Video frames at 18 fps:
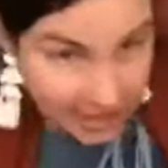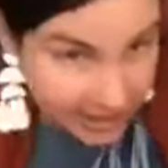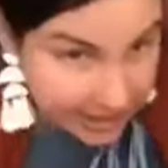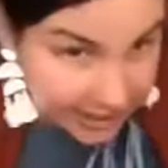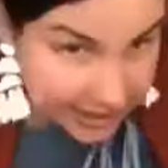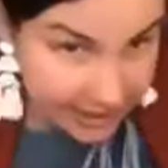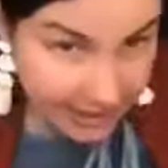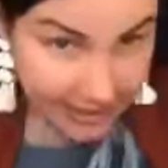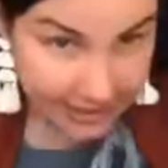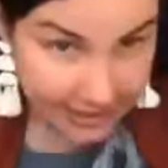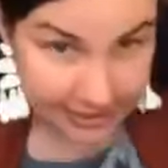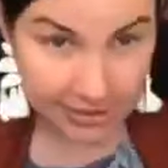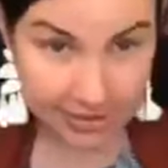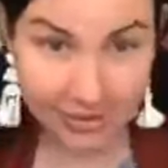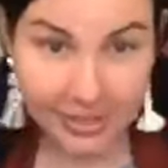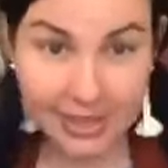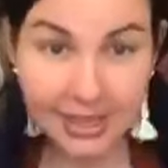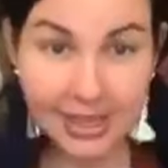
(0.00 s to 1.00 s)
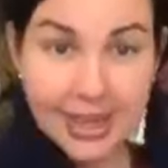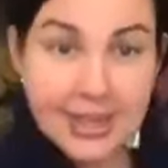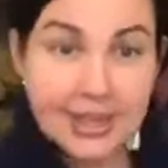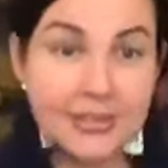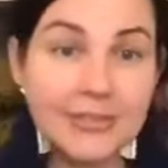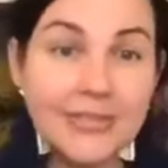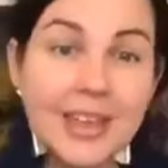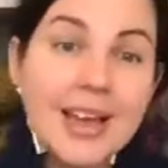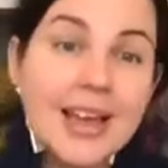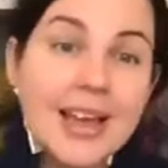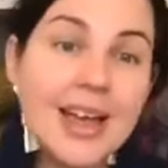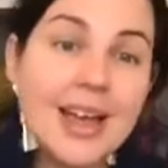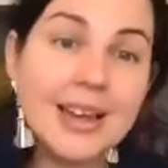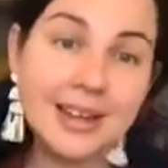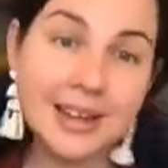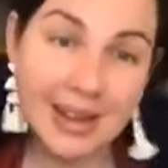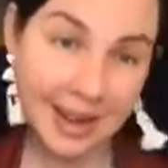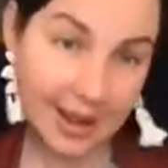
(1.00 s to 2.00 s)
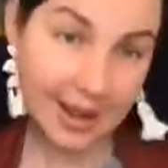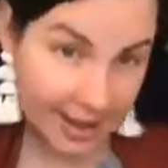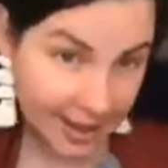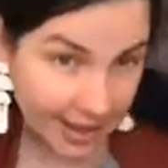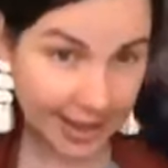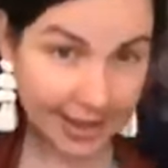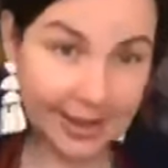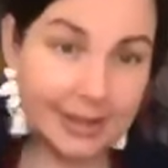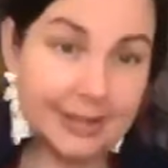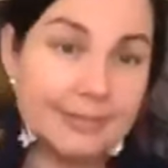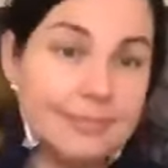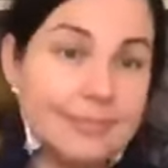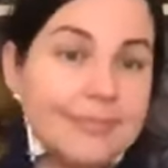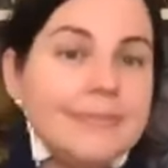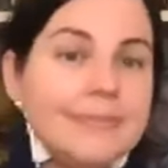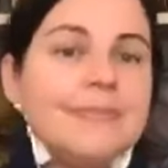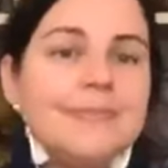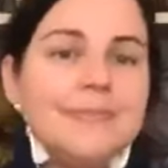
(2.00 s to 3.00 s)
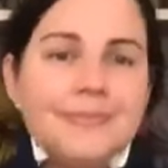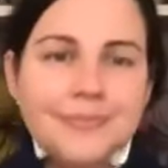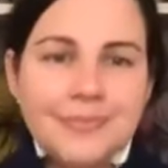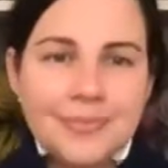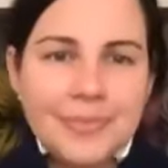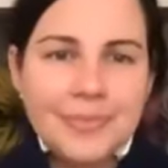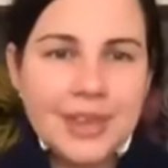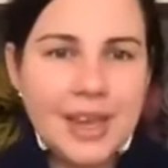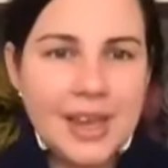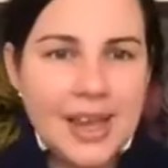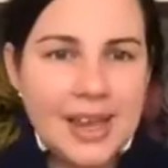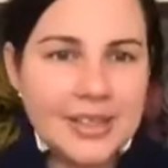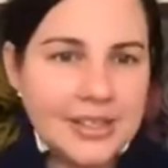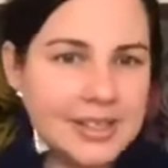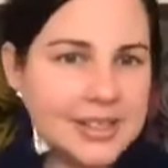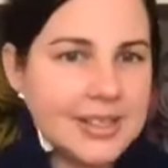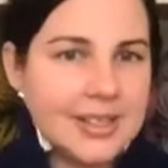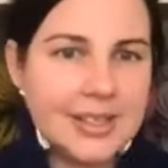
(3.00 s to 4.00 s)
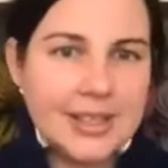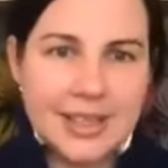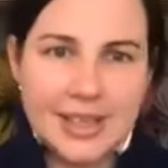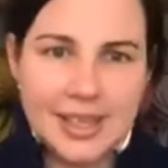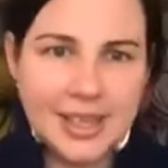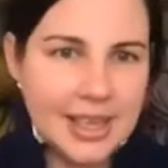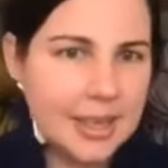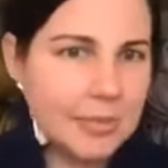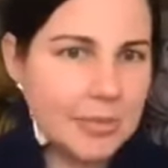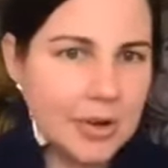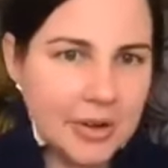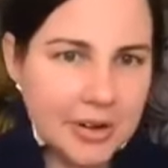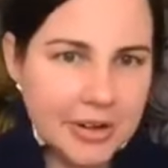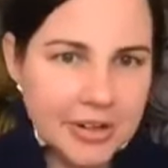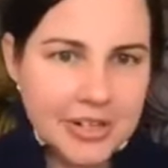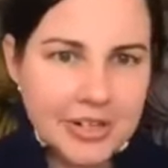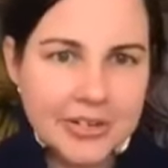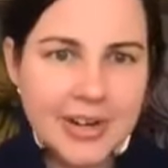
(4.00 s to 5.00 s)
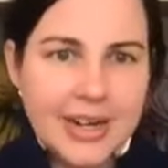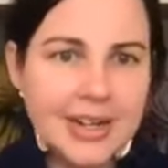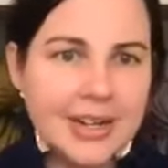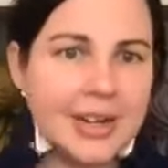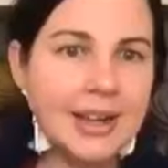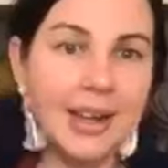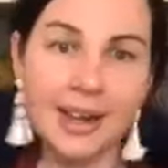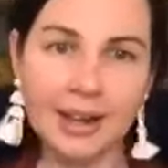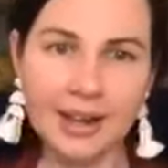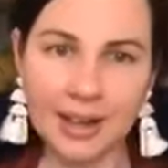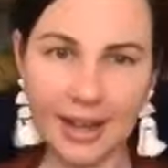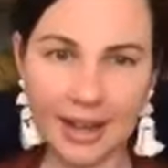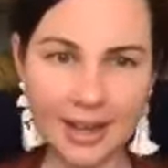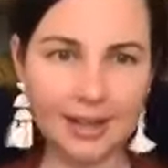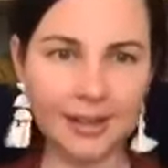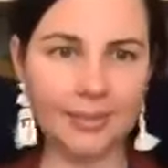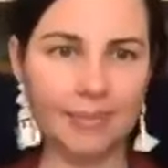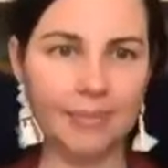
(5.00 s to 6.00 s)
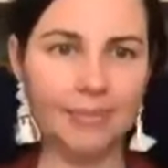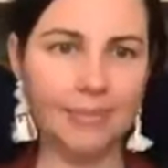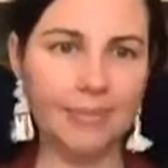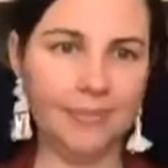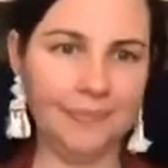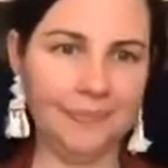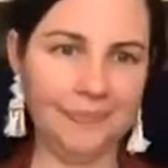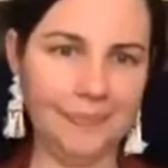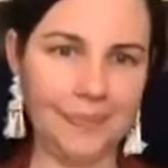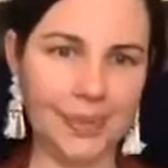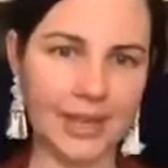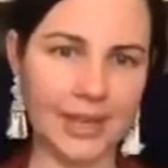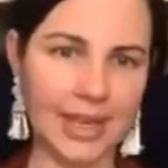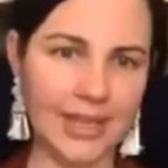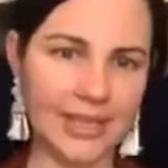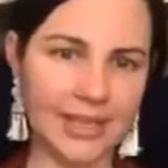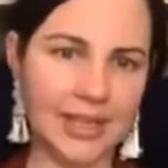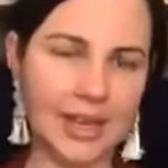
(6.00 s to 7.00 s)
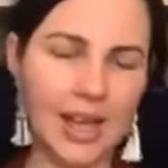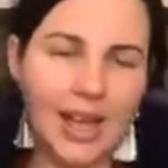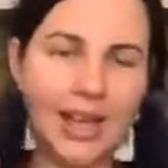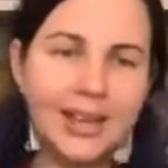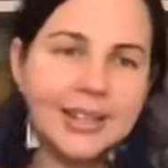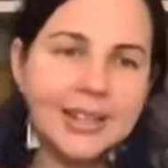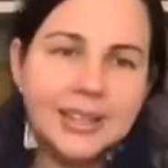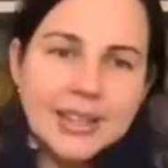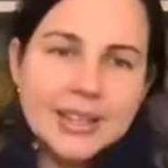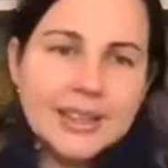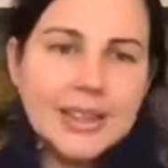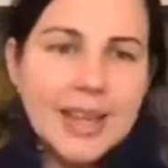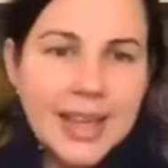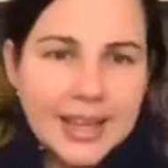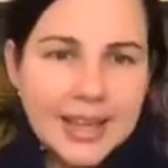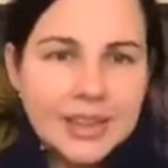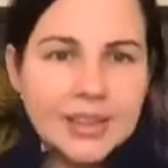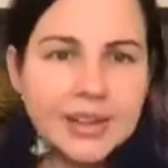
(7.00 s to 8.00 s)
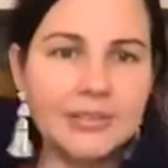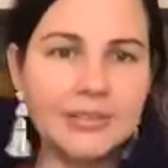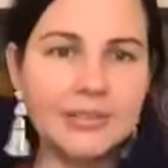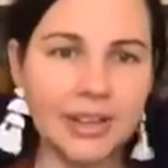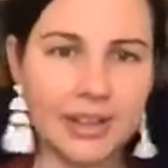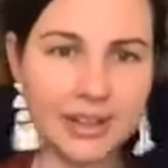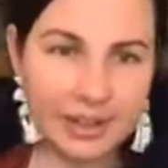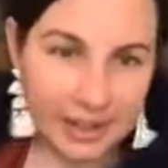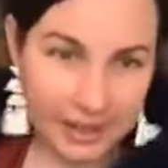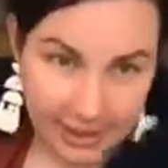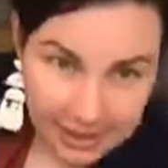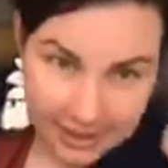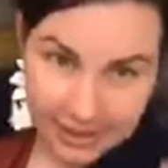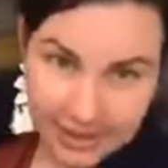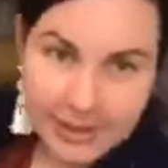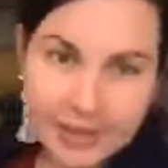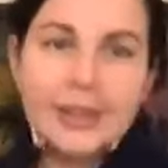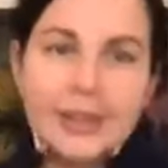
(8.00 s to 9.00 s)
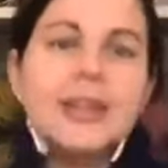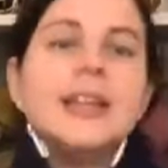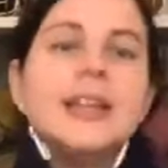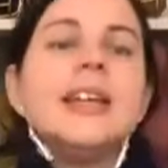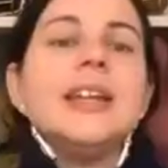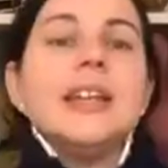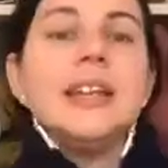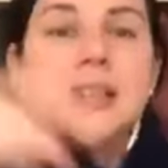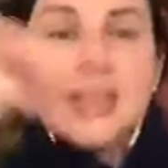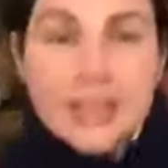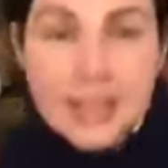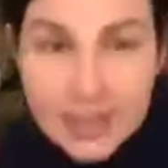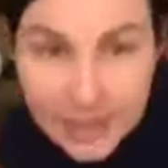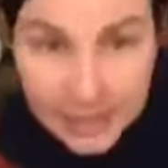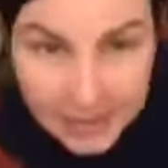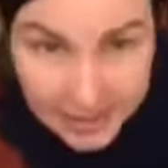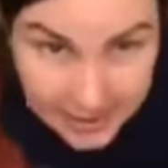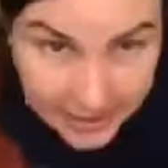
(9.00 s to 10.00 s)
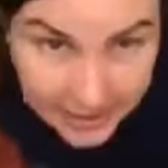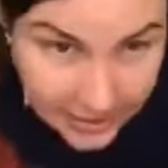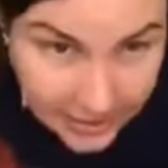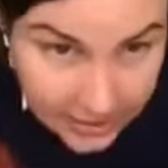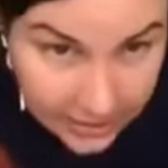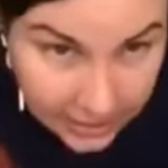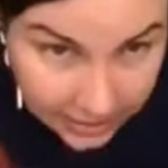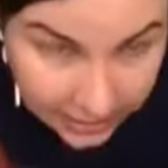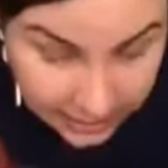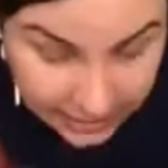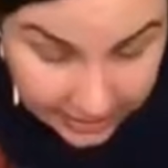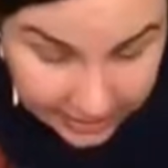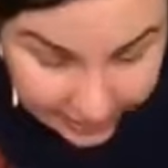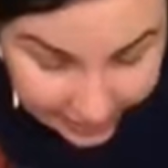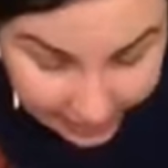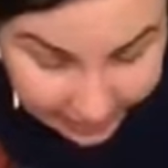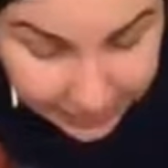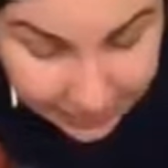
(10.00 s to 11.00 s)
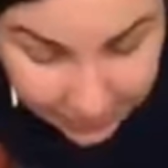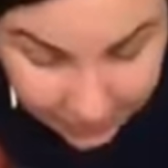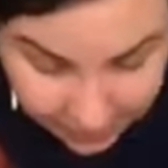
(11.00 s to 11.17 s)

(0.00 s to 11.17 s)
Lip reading: get an extra skein of yarn and just keep crocheting. But that's kind of the length of it. It is long enough